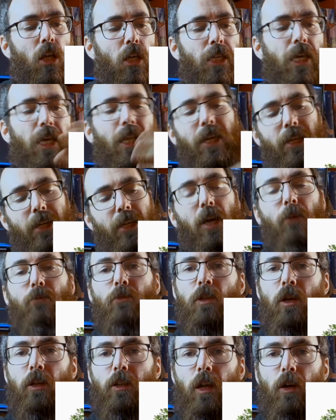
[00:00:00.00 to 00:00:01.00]
like an
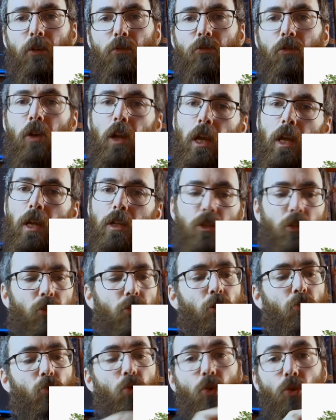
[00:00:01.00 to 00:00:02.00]
upside down tree, so
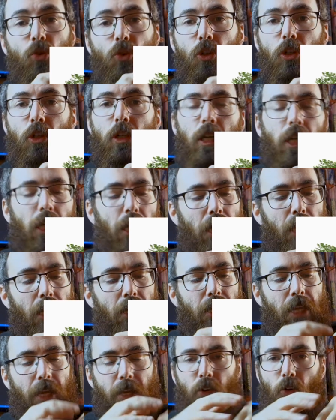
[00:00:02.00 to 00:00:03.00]
the root
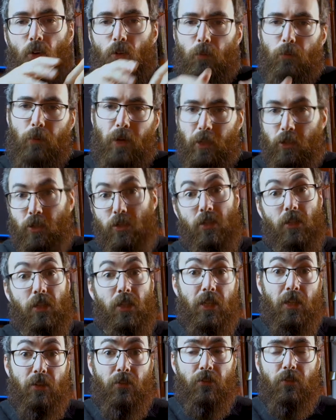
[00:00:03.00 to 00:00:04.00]
and then all the branches and
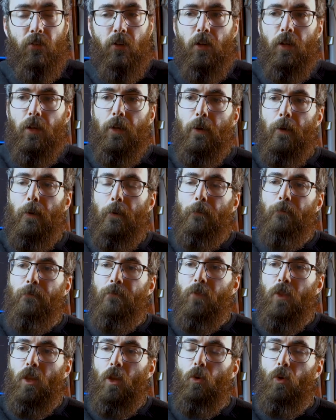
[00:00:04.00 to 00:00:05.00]
leaf,
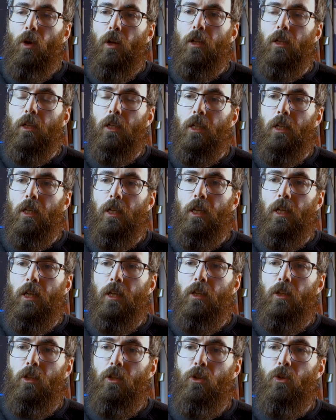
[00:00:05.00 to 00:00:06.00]
well,
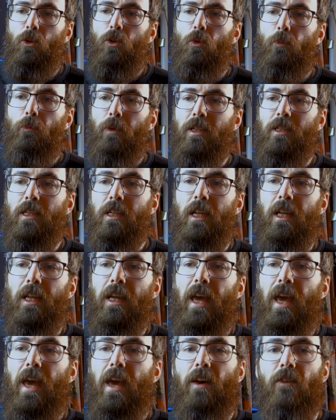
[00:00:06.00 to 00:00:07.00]
you basically
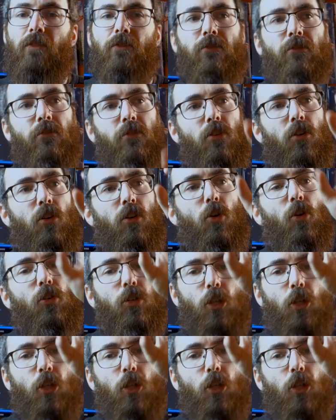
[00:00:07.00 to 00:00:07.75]
have all